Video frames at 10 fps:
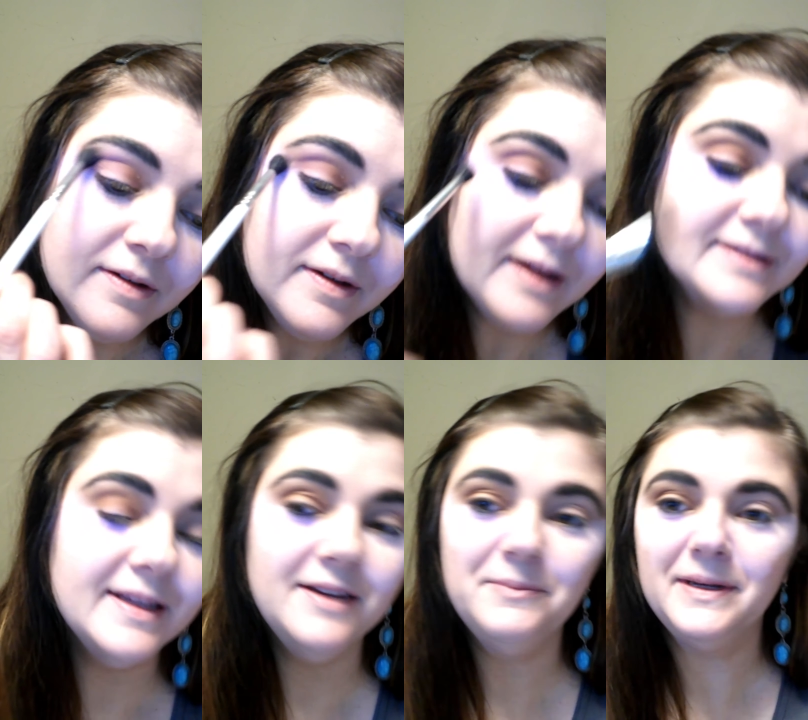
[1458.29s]
Has
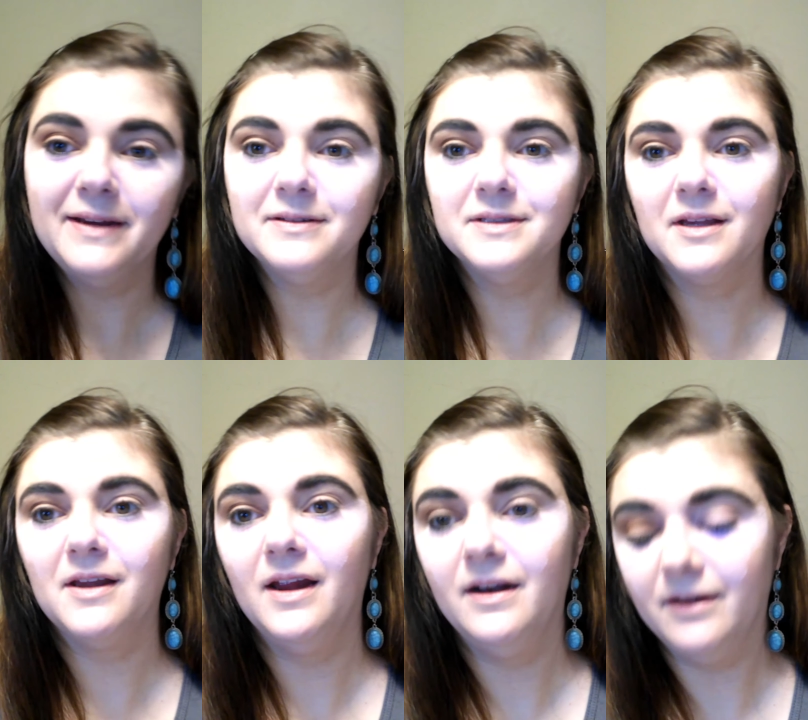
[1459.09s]
anybody else
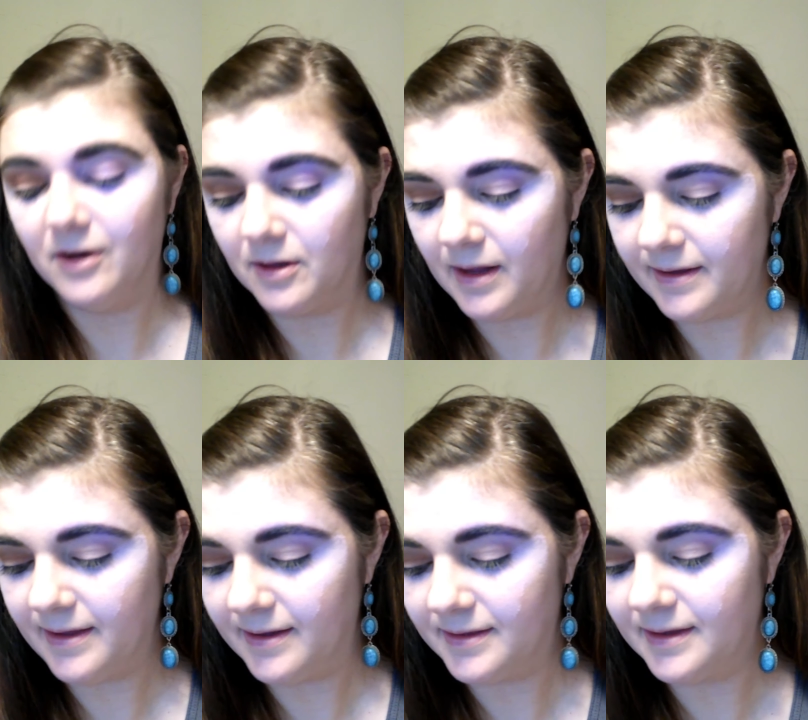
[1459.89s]
had a dog like that